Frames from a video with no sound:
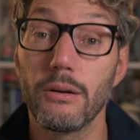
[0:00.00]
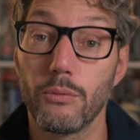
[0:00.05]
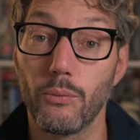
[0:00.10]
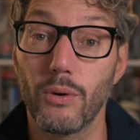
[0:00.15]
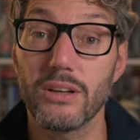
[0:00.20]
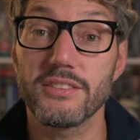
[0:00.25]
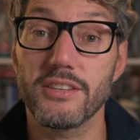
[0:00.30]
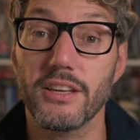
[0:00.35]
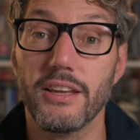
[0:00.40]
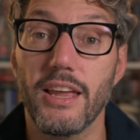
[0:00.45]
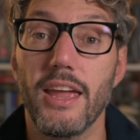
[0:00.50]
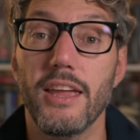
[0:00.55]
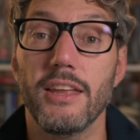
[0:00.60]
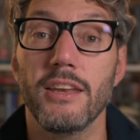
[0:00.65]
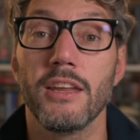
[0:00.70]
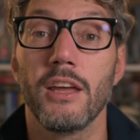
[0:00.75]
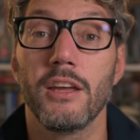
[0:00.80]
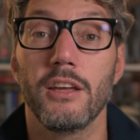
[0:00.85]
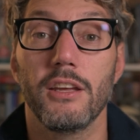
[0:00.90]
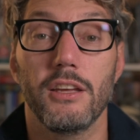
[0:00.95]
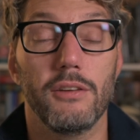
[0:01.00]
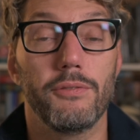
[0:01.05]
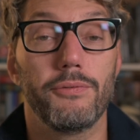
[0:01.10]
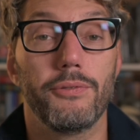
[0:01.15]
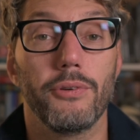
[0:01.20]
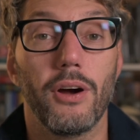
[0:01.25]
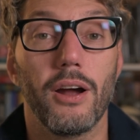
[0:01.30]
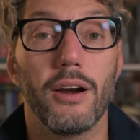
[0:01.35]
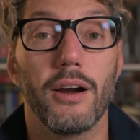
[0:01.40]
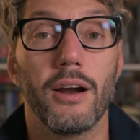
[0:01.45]
Once again, if
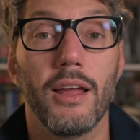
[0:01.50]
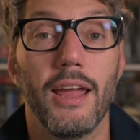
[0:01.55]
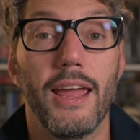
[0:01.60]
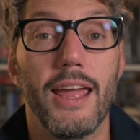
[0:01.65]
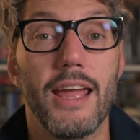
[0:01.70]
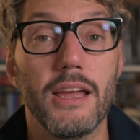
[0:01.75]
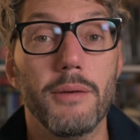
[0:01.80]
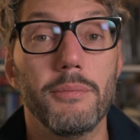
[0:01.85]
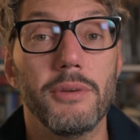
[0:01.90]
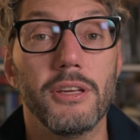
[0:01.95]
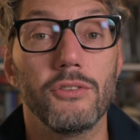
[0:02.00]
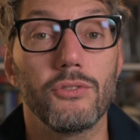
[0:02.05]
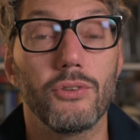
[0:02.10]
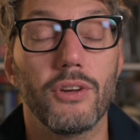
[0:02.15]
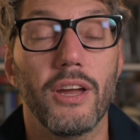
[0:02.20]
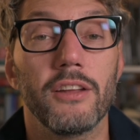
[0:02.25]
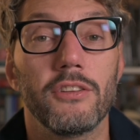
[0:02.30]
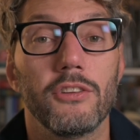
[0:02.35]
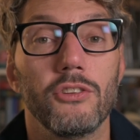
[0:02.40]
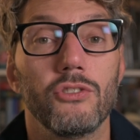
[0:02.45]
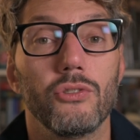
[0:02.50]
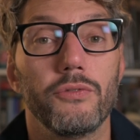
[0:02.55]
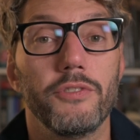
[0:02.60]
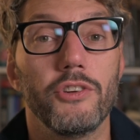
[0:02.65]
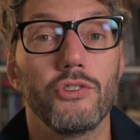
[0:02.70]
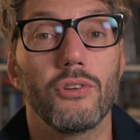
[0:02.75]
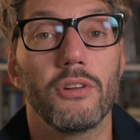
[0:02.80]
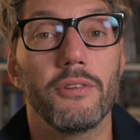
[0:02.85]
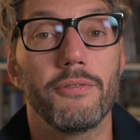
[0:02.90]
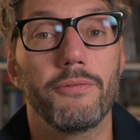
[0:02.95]
you are aiming to get into
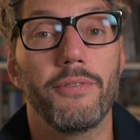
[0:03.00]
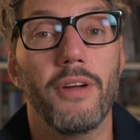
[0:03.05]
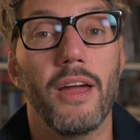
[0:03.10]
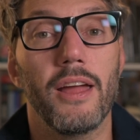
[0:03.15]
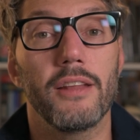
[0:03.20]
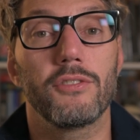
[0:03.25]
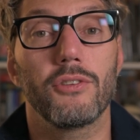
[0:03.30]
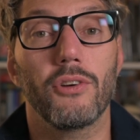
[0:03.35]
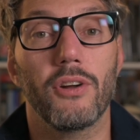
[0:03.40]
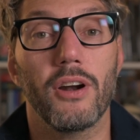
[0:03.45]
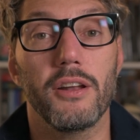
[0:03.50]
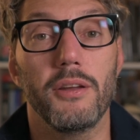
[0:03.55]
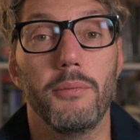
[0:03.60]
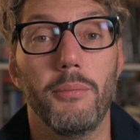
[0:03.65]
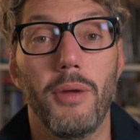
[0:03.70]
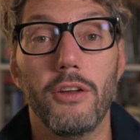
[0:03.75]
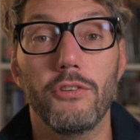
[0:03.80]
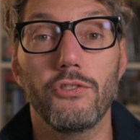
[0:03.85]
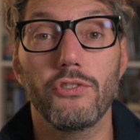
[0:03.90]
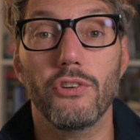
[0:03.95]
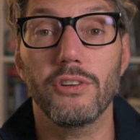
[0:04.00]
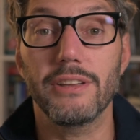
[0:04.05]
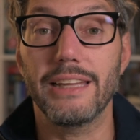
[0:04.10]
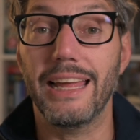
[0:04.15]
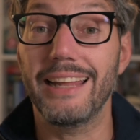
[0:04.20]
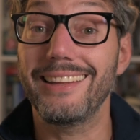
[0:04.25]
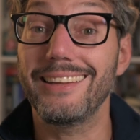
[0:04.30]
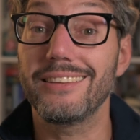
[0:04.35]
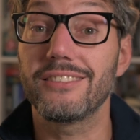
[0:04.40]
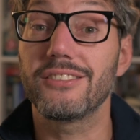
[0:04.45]
visual effects or animation,
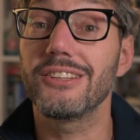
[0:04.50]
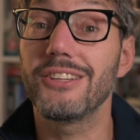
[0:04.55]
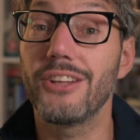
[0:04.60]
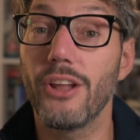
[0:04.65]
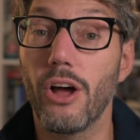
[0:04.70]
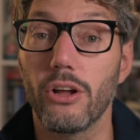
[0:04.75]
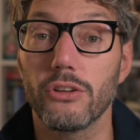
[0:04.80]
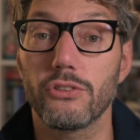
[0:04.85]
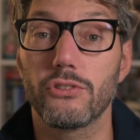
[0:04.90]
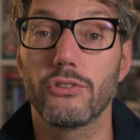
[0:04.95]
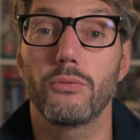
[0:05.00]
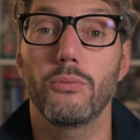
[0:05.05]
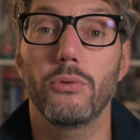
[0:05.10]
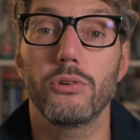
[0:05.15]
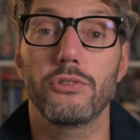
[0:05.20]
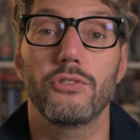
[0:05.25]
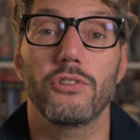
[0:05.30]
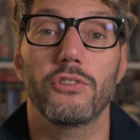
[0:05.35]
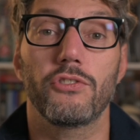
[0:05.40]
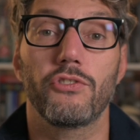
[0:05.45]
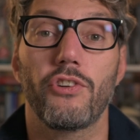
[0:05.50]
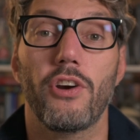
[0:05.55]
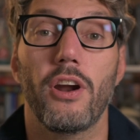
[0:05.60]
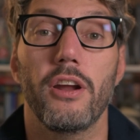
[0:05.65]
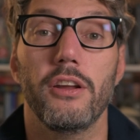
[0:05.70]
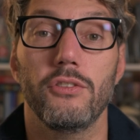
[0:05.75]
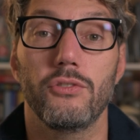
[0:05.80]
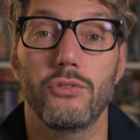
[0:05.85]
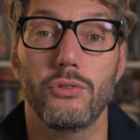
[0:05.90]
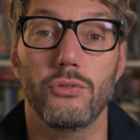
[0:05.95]
that is not what you're
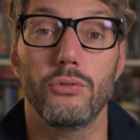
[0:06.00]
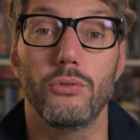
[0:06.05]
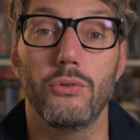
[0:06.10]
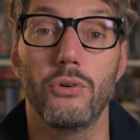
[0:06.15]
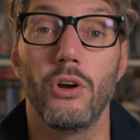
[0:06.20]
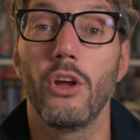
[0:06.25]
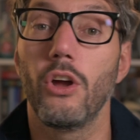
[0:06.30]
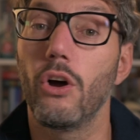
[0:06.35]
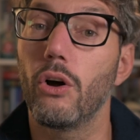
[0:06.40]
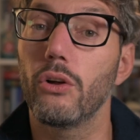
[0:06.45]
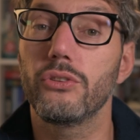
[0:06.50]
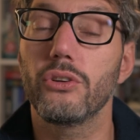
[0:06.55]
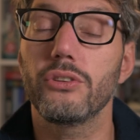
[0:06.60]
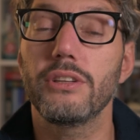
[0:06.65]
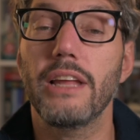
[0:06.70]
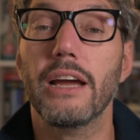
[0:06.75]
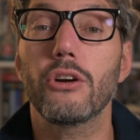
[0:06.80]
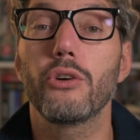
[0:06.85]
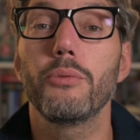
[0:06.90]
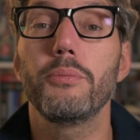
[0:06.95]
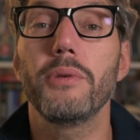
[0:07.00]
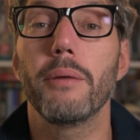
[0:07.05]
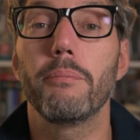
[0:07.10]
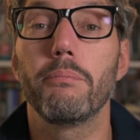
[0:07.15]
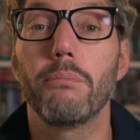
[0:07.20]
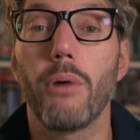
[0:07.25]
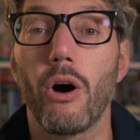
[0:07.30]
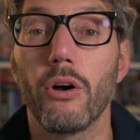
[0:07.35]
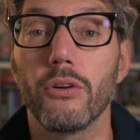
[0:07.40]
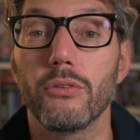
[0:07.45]
trying to do. Although that could be a
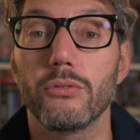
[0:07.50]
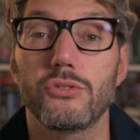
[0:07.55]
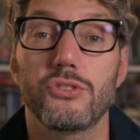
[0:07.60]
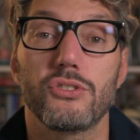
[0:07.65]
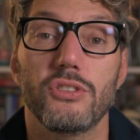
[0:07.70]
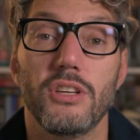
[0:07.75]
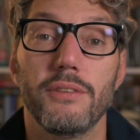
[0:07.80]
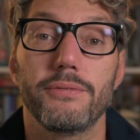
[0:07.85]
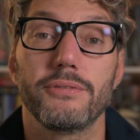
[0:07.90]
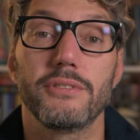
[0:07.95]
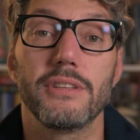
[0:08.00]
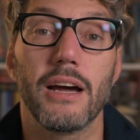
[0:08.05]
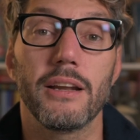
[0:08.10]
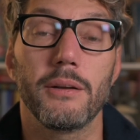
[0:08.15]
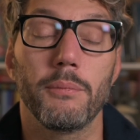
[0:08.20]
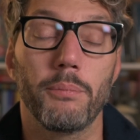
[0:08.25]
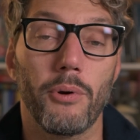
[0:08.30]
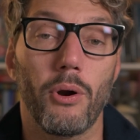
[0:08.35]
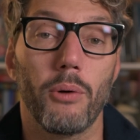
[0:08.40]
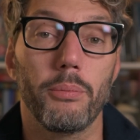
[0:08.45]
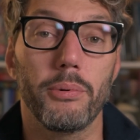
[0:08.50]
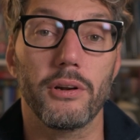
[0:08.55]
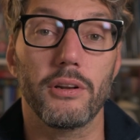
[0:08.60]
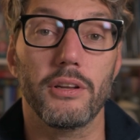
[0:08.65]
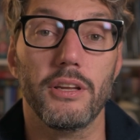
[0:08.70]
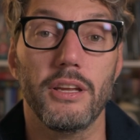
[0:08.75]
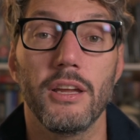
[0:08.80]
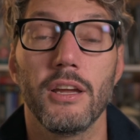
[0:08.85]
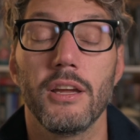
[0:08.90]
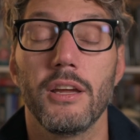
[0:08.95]
bonus if done
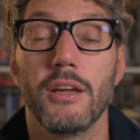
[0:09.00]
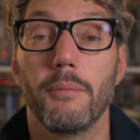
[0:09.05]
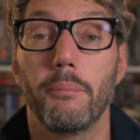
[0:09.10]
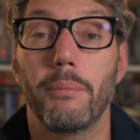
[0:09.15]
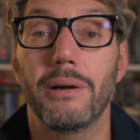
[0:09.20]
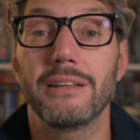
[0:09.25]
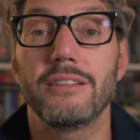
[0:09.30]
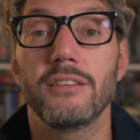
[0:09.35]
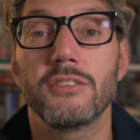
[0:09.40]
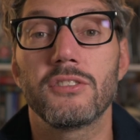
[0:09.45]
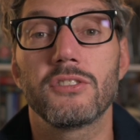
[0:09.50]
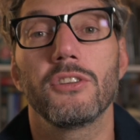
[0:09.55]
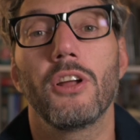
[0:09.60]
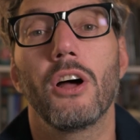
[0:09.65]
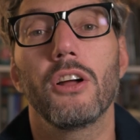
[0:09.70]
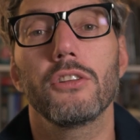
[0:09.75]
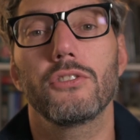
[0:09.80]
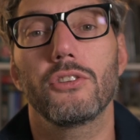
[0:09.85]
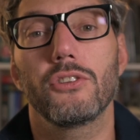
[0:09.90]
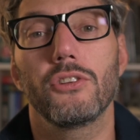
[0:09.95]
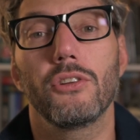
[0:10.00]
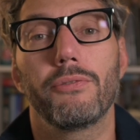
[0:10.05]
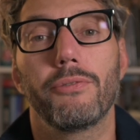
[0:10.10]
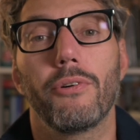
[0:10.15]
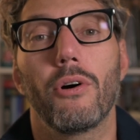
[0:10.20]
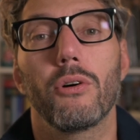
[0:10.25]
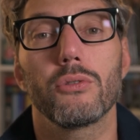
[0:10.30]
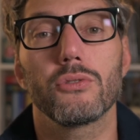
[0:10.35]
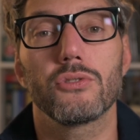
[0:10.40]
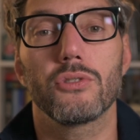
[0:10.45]
properly, but it's not the
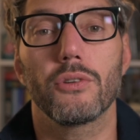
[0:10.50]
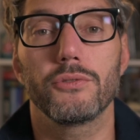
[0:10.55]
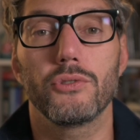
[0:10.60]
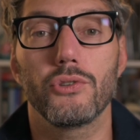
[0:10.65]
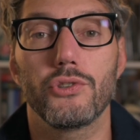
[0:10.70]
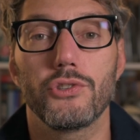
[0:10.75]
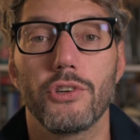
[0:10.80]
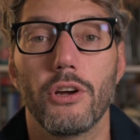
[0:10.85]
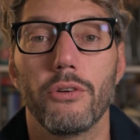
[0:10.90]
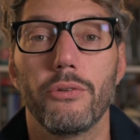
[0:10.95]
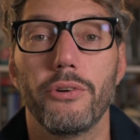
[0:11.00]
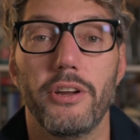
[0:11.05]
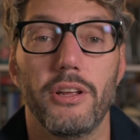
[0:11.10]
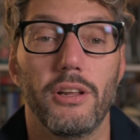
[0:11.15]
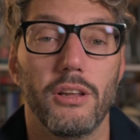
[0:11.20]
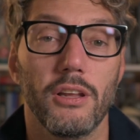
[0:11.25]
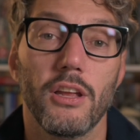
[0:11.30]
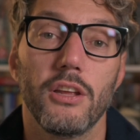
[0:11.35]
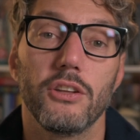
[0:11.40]
focus of the showreel.